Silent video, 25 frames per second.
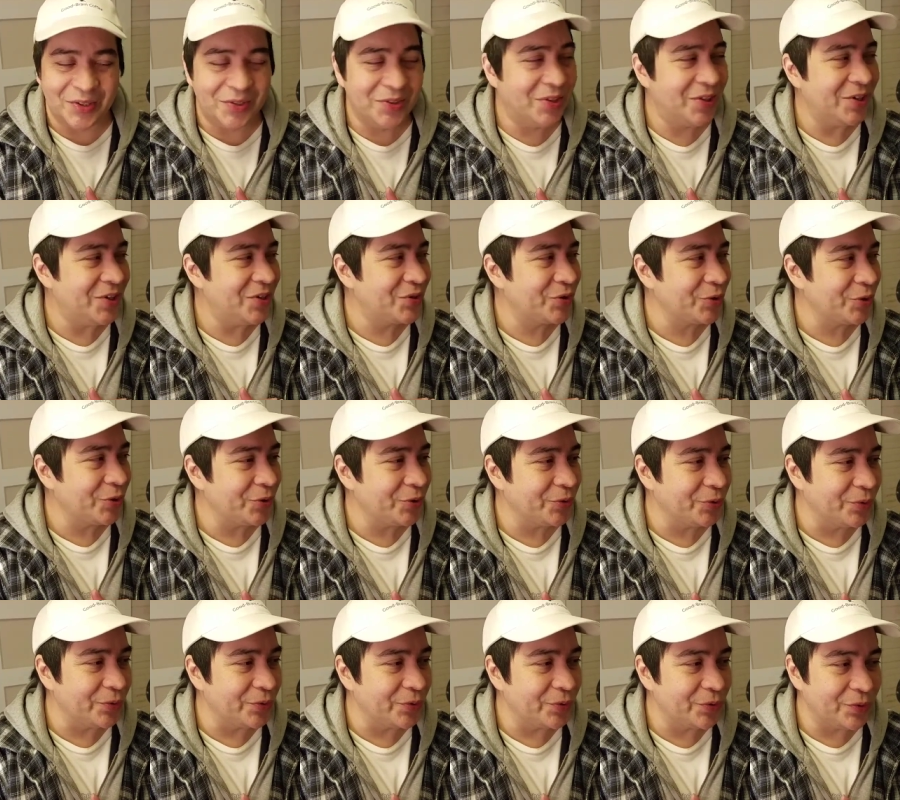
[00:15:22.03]
these
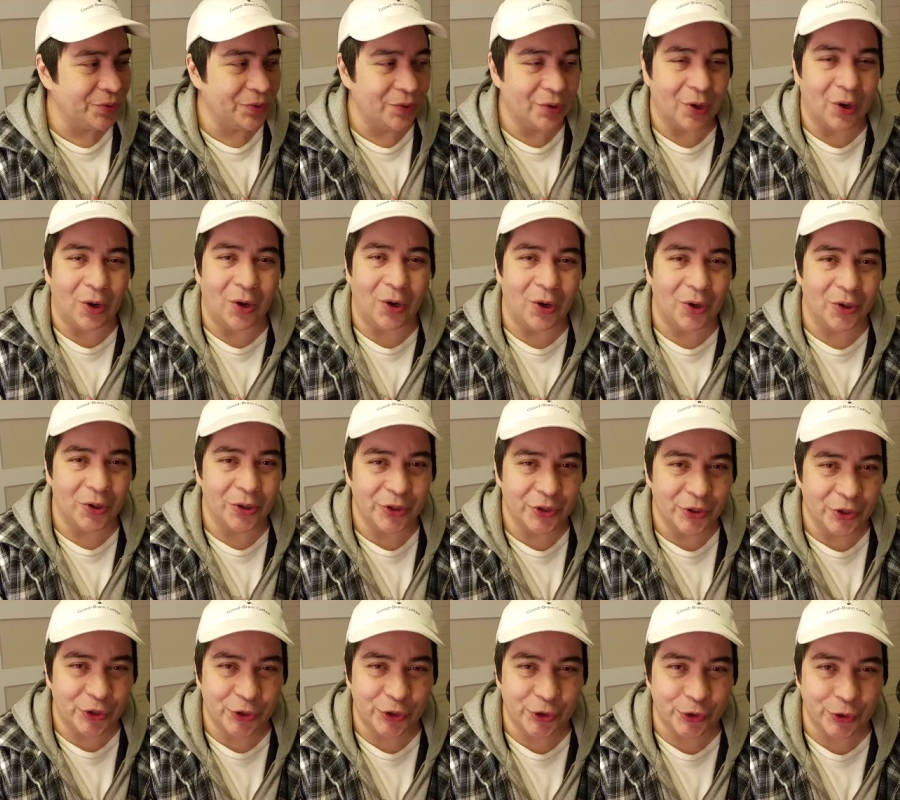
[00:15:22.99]
are all
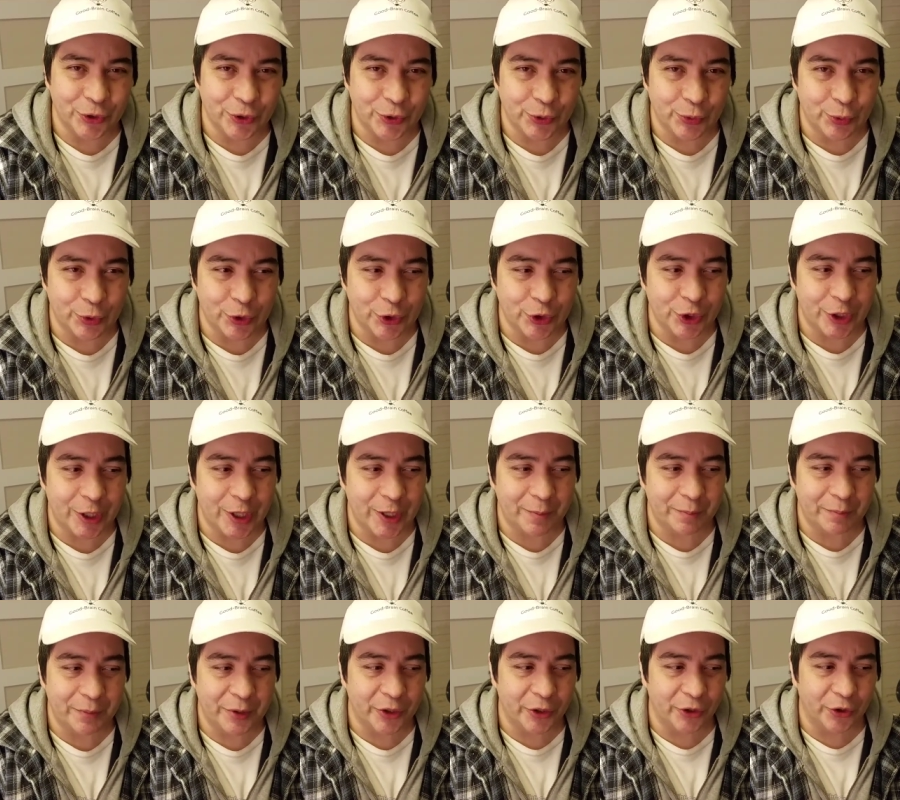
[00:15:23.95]
issues which
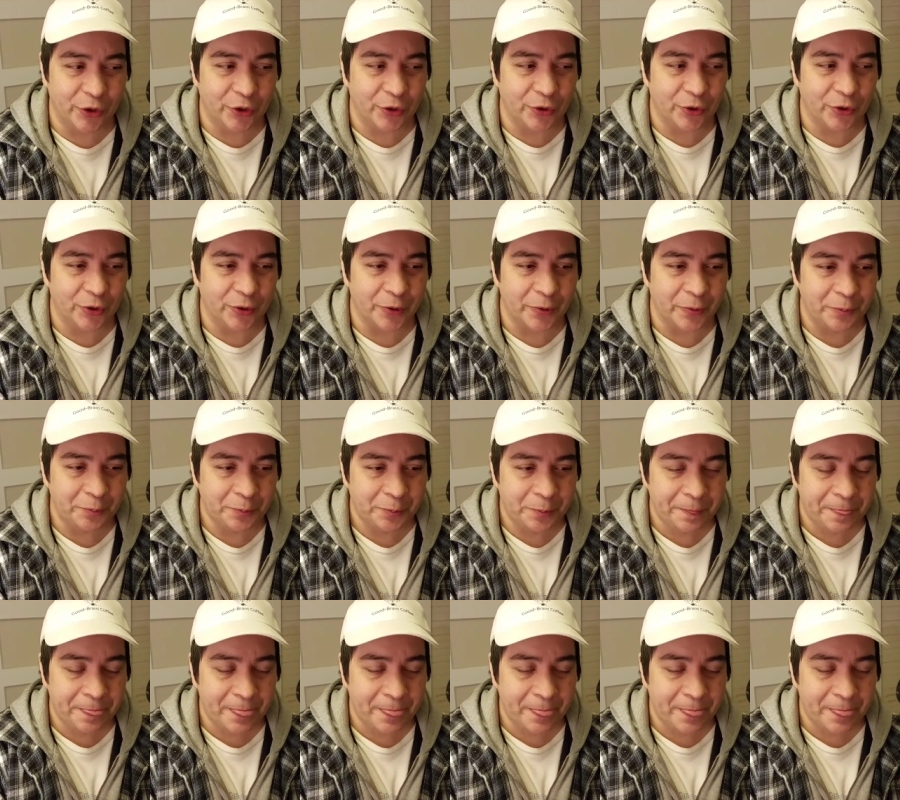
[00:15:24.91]
can be a little